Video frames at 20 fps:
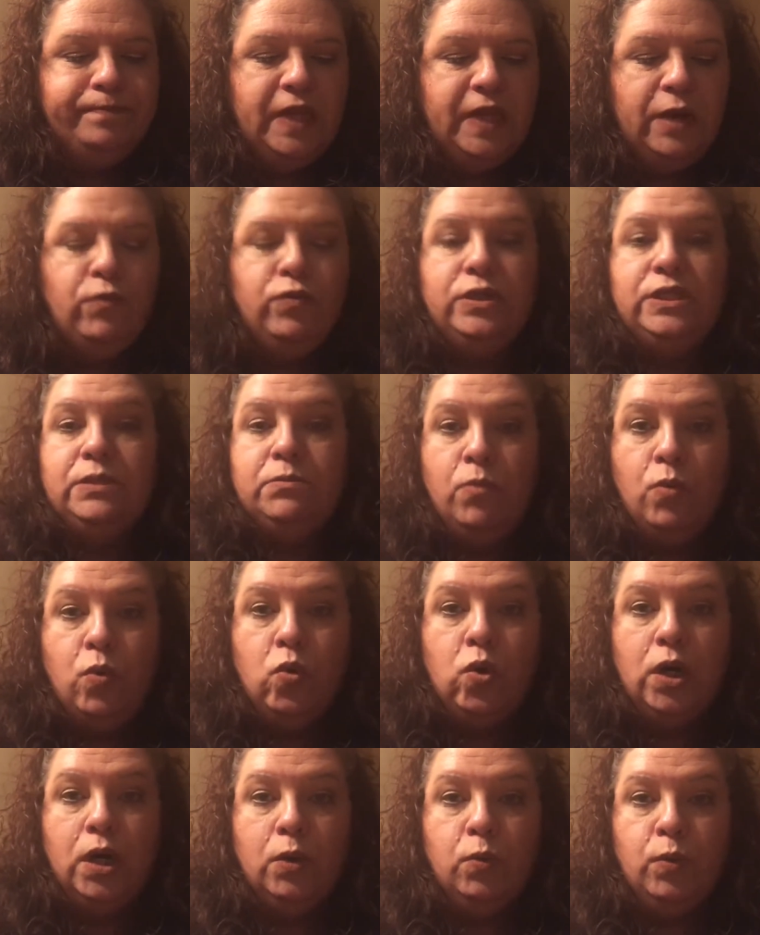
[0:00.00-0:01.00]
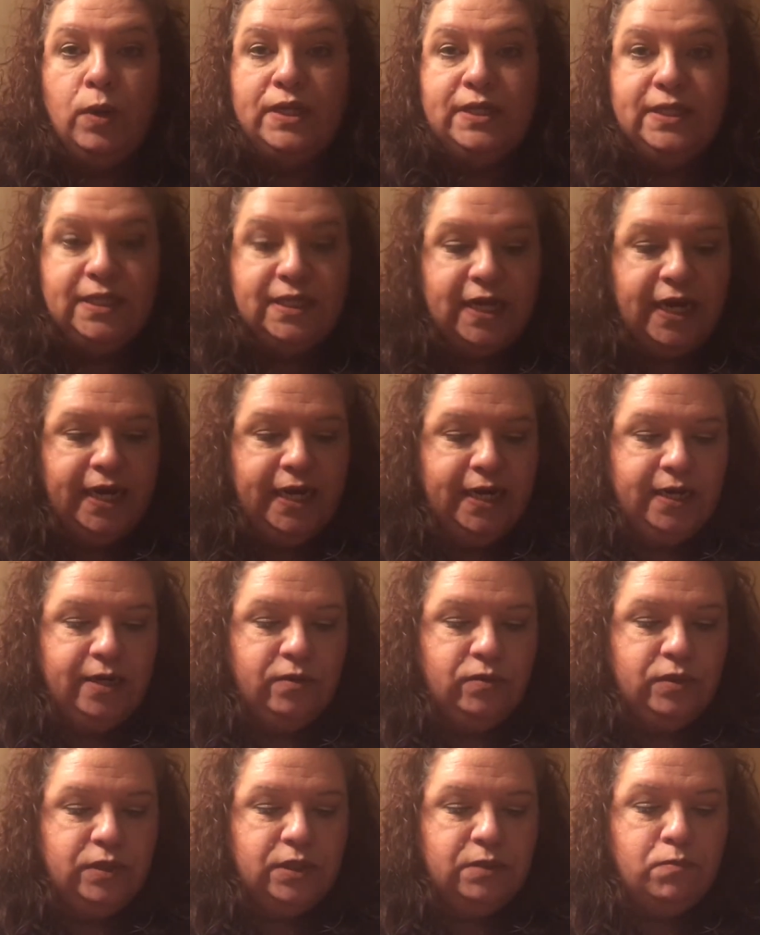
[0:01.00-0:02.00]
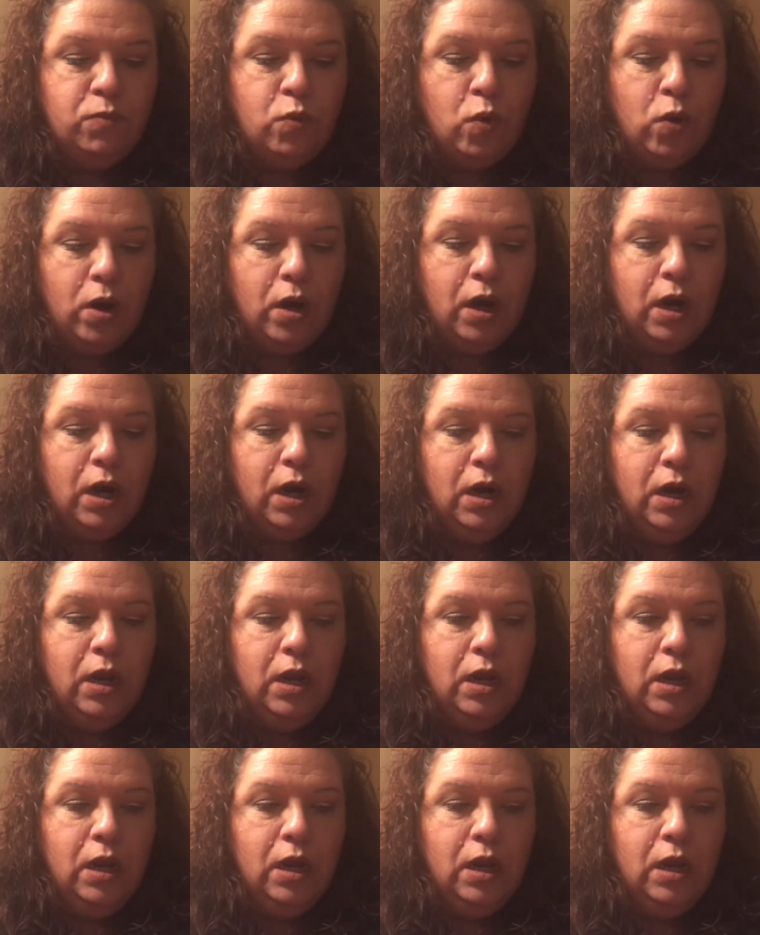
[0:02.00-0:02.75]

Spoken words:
it was more one-sided. It was more